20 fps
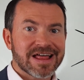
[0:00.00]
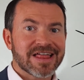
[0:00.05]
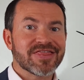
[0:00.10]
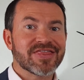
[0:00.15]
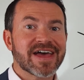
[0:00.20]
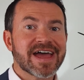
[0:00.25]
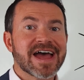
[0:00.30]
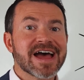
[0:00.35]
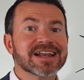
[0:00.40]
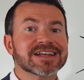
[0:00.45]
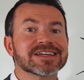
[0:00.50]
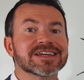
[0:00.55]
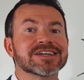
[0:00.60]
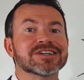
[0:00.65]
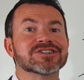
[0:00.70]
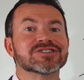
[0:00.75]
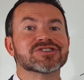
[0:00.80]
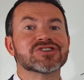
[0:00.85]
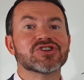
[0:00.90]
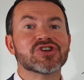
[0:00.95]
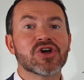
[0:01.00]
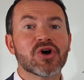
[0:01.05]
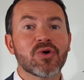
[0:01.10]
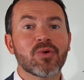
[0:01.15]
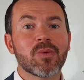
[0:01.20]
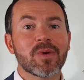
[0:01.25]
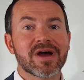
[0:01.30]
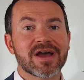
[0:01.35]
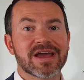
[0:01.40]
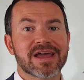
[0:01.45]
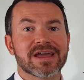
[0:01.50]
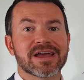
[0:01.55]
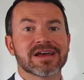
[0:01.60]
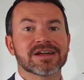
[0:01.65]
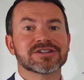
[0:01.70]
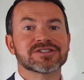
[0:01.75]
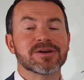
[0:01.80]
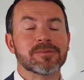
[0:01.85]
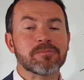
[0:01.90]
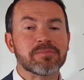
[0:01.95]
That is no way
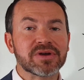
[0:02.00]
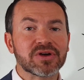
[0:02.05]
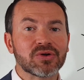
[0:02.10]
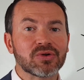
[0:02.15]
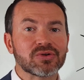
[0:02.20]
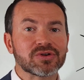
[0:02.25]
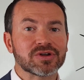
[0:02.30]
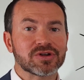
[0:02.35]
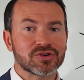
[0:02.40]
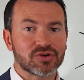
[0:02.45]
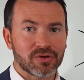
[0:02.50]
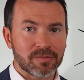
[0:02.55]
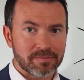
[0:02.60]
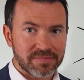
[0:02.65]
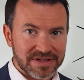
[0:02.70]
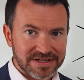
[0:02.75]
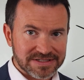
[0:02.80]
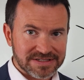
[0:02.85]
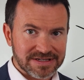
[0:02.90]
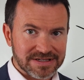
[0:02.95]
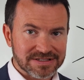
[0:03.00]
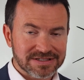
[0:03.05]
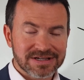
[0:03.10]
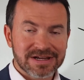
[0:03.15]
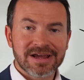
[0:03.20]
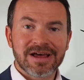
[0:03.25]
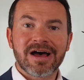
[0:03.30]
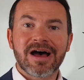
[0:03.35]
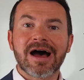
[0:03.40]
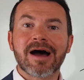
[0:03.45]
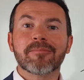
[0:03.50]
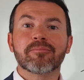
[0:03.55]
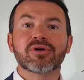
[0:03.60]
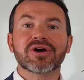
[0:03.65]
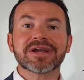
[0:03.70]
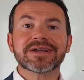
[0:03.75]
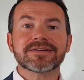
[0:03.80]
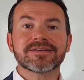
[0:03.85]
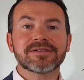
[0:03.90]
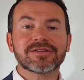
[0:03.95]
to build your business. I'm
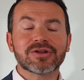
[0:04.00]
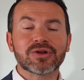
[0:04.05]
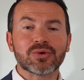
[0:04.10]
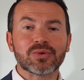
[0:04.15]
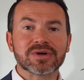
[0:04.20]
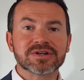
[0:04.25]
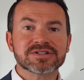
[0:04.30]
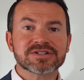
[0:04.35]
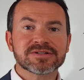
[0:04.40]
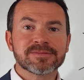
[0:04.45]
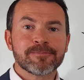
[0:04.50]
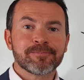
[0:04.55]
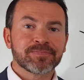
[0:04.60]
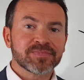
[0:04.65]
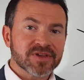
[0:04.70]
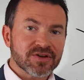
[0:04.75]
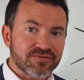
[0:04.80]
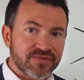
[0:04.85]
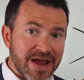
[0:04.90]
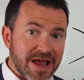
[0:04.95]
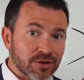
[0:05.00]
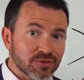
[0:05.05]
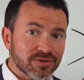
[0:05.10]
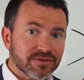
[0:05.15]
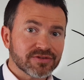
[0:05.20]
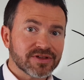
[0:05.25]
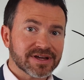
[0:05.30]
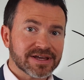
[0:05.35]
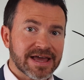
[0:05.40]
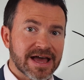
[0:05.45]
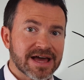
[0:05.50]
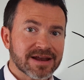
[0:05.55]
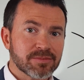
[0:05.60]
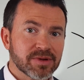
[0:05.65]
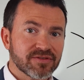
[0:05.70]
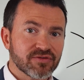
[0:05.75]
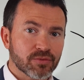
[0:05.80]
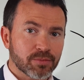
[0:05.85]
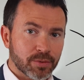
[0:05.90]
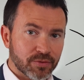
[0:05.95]
Brandon Lewis, founder of the
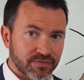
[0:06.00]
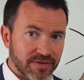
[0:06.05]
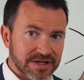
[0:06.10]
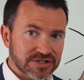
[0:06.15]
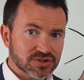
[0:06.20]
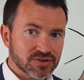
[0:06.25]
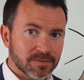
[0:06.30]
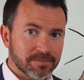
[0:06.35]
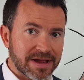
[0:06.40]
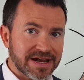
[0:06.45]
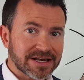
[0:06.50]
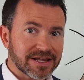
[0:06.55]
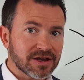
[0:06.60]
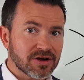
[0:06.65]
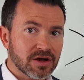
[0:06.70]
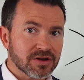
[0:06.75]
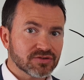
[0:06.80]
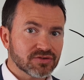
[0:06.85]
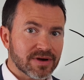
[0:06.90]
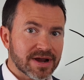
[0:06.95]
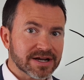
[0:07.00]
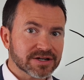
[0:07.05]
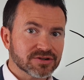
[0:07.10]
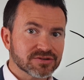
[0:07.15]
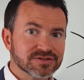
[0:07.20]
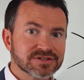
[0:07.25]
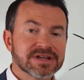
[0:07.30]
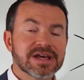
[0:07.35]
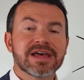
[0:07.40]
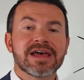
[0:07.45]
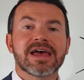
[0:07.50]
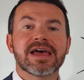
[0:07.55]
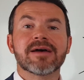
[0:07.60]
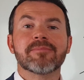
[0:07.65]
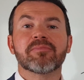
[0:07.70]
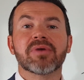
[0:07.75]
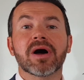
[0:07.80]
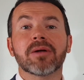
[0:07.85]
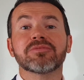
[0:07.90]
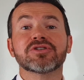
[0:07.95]
Academy for Professional Painting Contractors
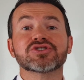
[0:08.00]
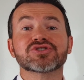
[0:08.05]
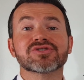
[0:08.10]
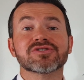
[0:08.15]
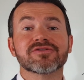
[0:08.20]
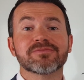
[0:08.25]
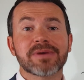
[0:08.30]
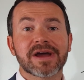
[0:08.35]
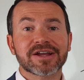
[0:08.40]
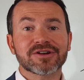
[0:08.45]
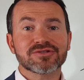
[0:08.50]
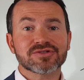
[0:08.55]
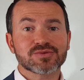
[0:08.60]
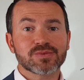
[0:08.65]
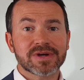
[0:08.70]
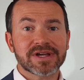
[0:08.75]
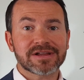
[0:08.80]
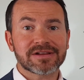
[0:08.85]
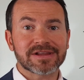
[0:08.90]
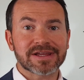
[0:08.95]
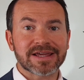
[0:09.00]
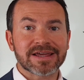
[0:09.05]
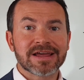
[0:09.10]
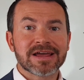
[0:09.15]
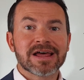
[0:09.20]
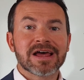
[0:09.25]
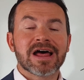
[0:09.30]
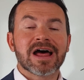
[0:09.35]
and publisher of Painters Weekly.